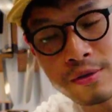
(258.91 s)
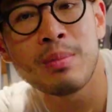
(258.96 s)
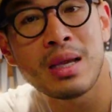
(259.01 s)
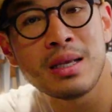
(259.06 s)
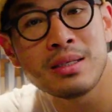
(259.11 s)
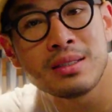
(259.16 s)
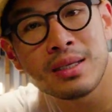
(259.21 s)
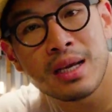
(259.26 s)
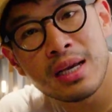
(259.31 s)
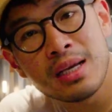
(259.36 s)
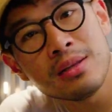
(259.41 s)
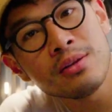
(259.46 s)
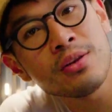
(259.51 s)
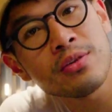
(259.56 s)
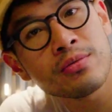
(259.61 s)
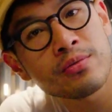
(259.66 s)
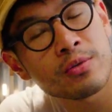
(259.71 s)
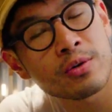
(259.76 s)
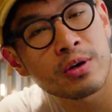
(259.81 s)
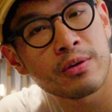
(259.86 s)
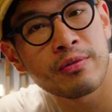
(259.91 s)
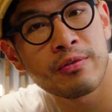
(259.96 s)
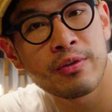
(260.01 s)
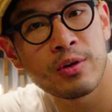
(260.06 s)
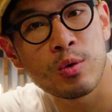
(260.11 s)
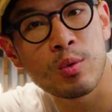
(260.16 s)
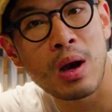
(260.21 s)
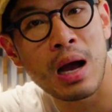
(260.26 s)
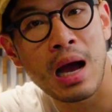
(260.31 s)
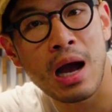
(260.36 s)
Maintain this for a
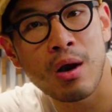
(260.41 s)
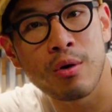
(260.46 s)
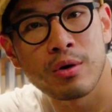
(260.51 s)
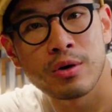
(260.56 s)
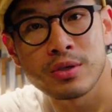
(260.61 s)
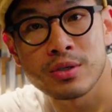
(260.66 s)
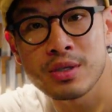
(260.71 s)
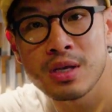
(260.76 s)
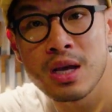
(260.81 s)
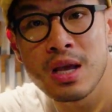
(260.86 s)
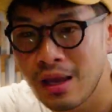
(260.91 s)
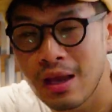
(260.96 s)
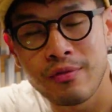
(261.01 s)
few hours.